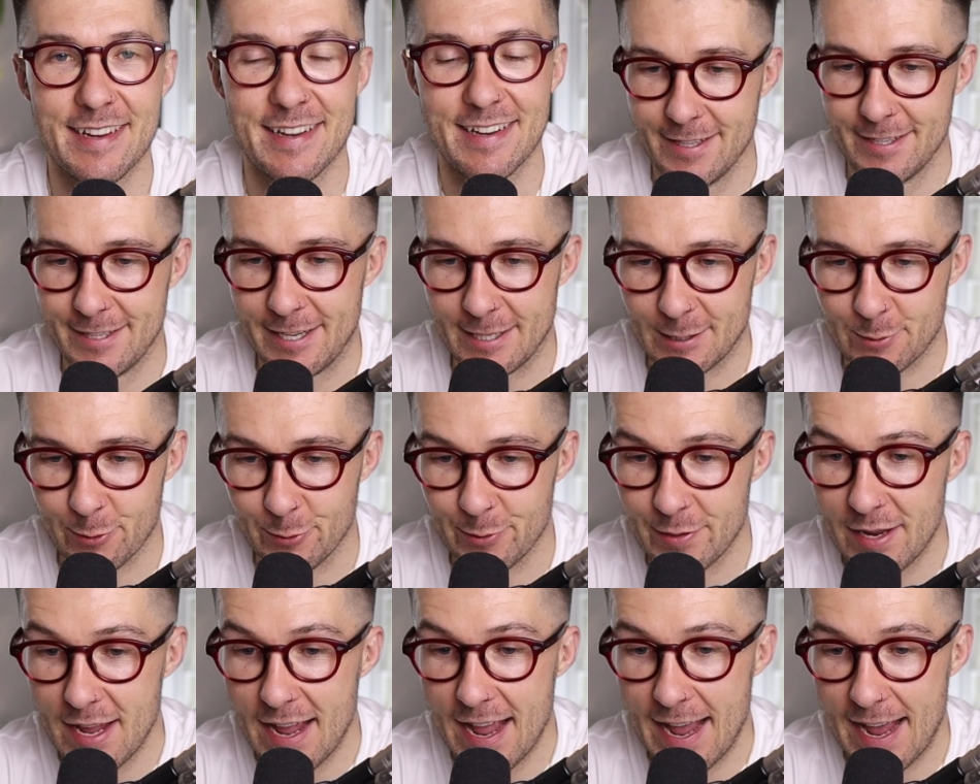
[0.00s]
The next
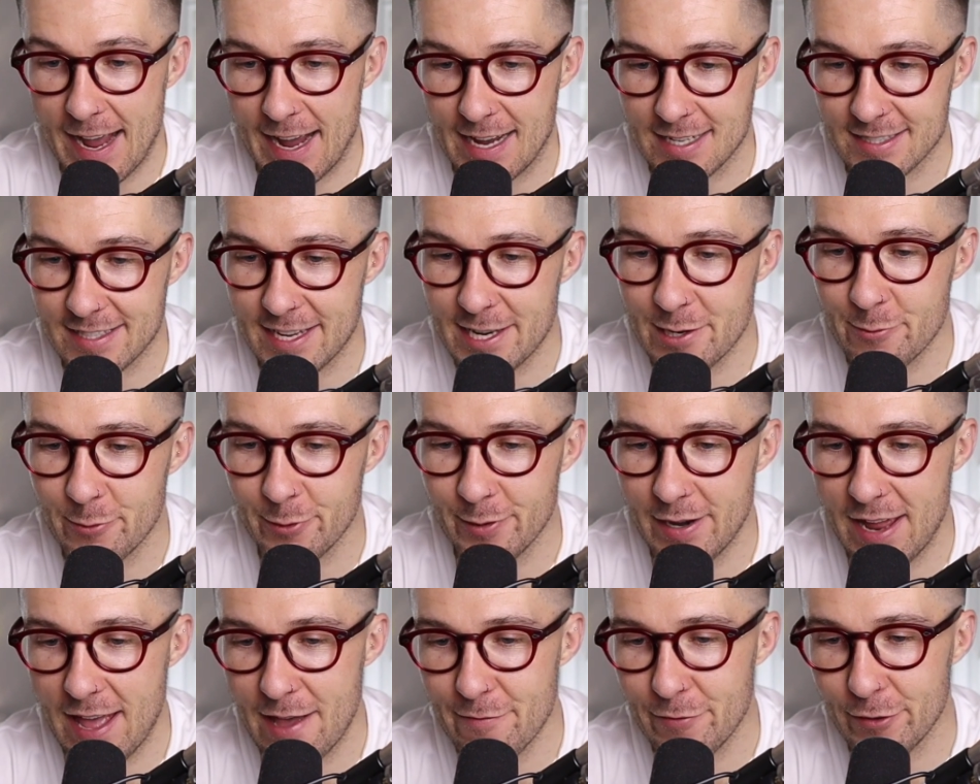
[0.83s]
one, has
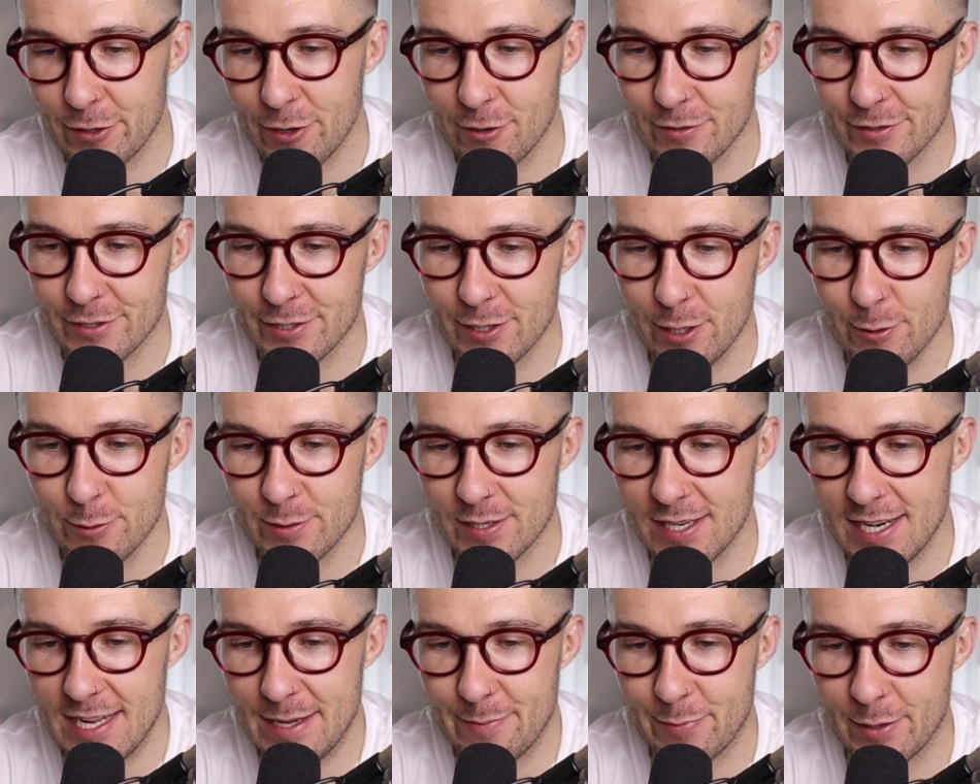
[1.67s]
anyone ever gotten so
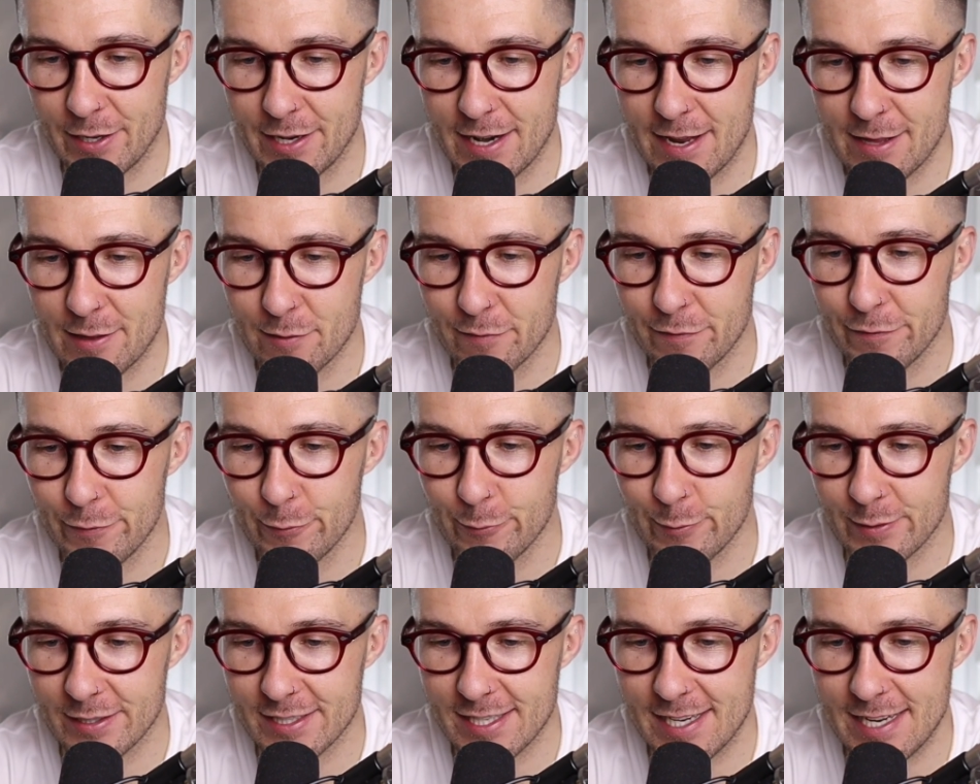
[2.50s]
sleepy and ended up
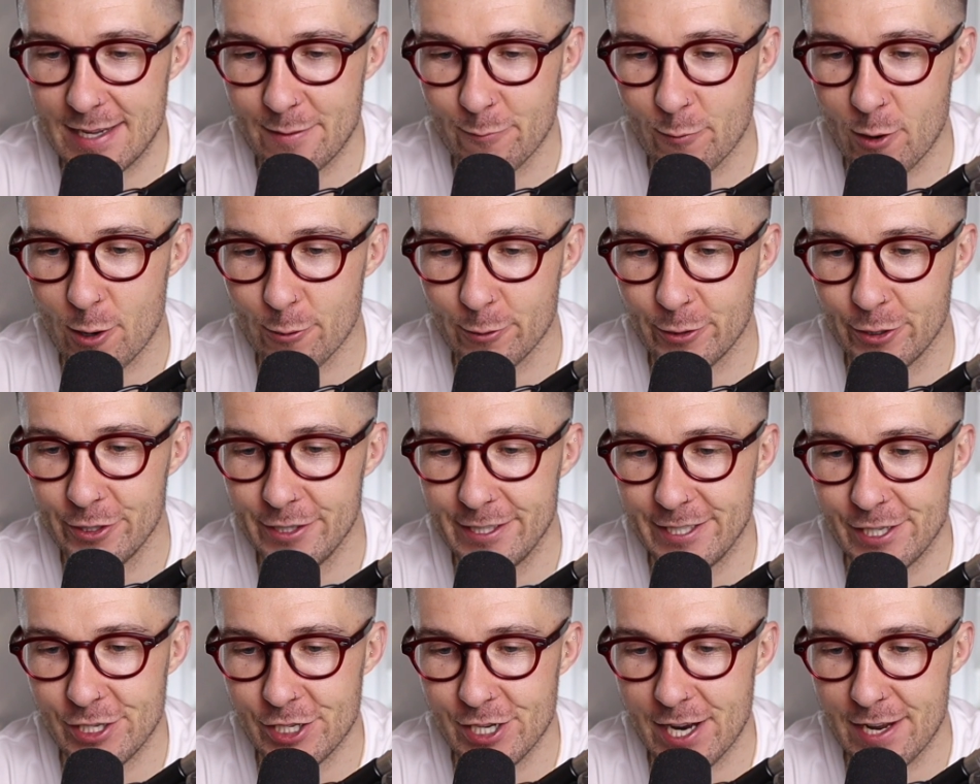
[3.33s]
falling asleep while
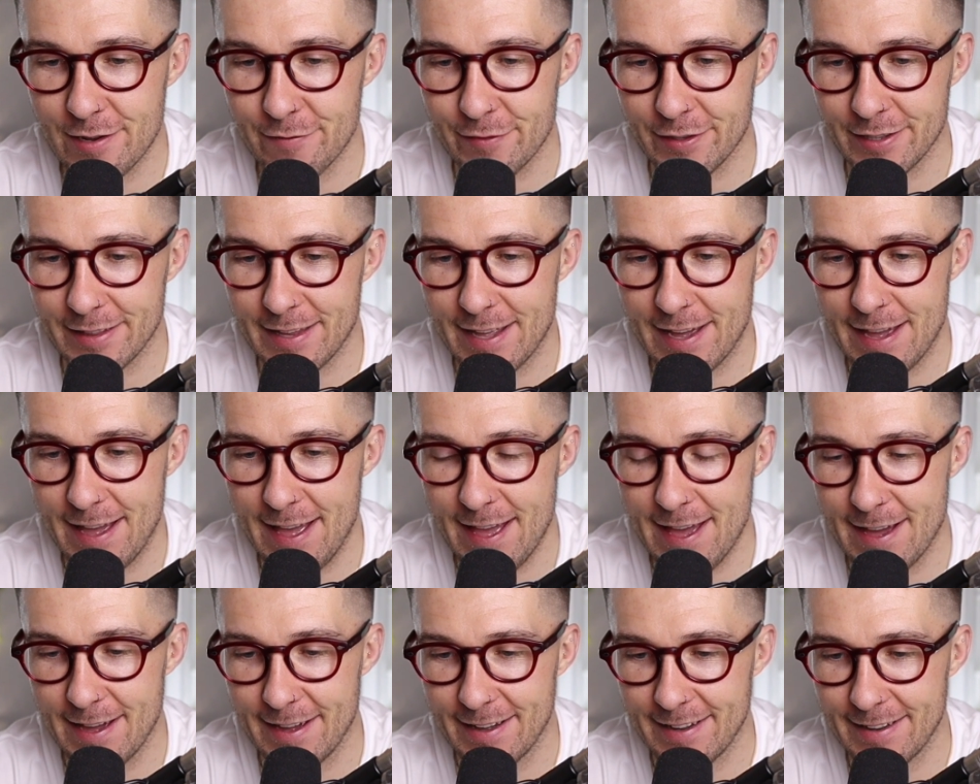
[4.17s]
cutting, shaving their
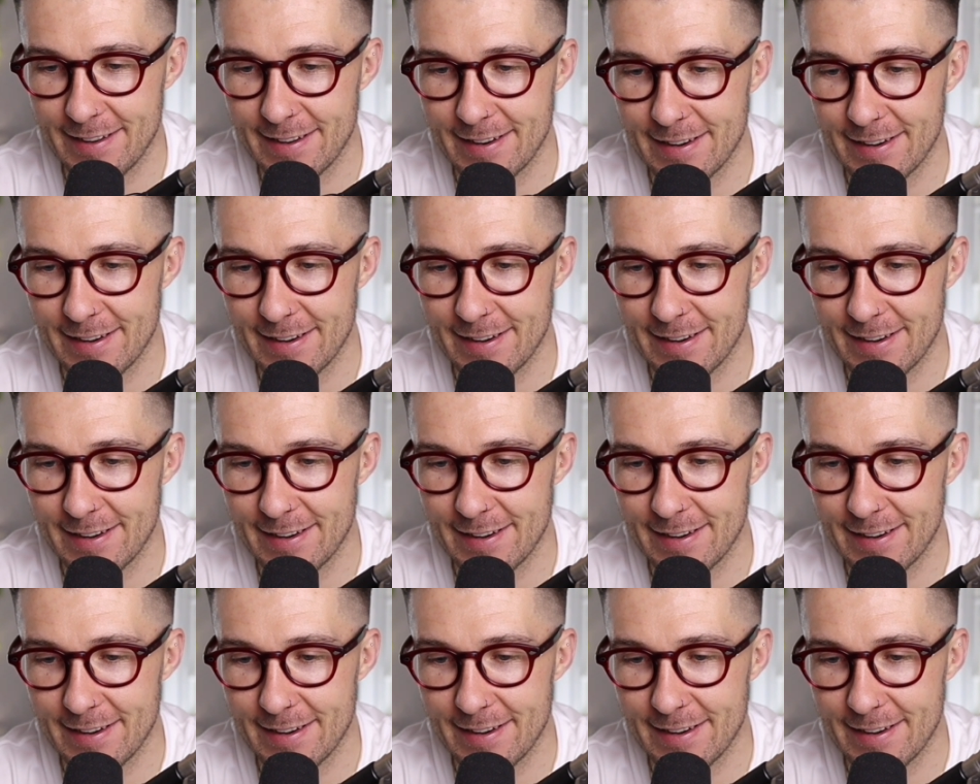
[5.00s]
hair?